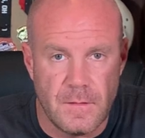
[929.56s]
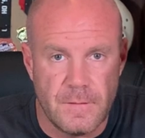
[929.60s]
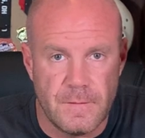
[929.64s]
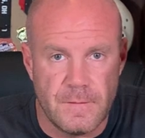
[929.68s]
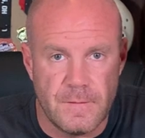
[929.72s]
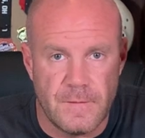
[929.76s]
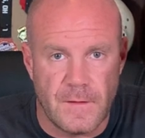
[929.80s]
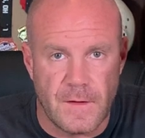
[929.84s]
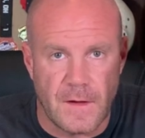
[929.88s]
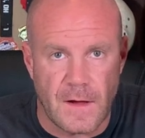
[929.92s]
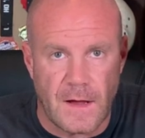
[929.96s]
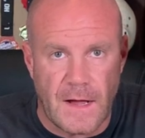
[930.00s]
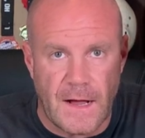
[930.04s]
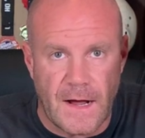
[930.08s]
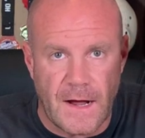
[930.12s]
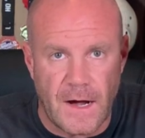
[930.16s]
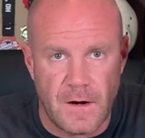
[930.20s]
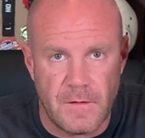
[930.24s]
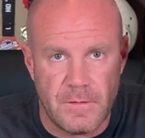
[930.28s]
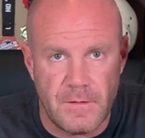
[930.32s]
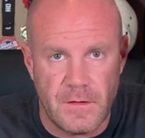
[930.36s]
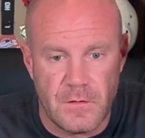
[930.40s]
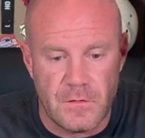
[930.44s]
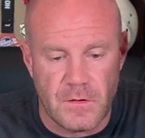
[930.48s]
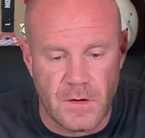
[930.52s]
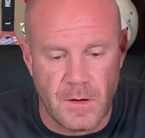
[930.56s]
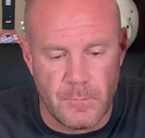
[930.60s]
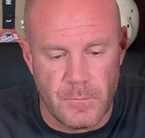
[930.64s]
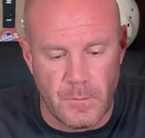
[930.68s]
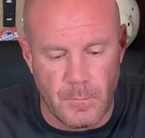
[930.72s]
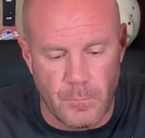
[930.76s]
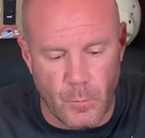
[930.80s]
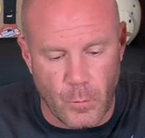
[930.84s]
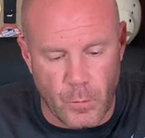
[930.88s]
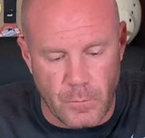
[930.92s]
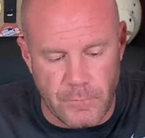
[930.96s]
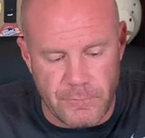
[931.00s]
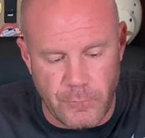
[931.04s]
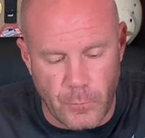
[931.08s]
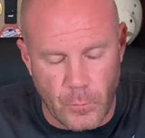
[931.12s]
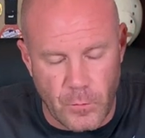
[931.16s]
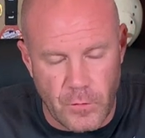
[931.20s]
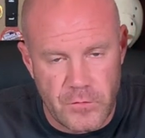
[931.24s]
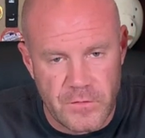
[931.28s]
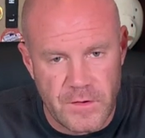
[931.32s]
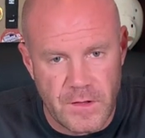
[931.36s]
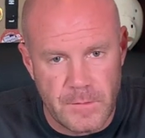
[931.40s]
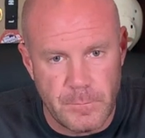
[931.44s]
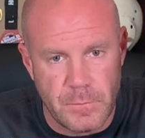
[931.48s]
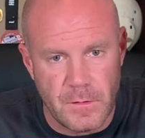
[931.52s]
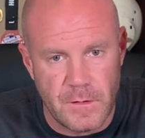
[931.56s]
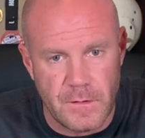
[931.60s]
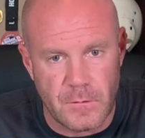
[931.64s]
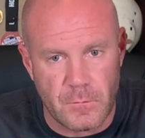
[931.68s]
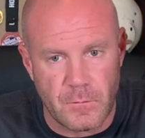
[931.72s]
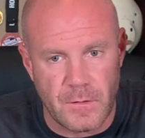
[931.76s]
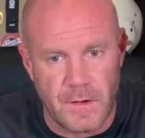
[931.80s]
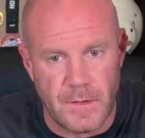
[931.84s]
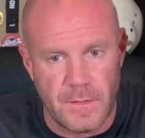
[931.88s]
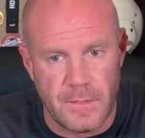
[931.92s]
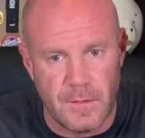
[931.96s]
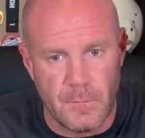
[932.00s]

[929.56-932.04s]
the higher they jump, the more force they put in the ground,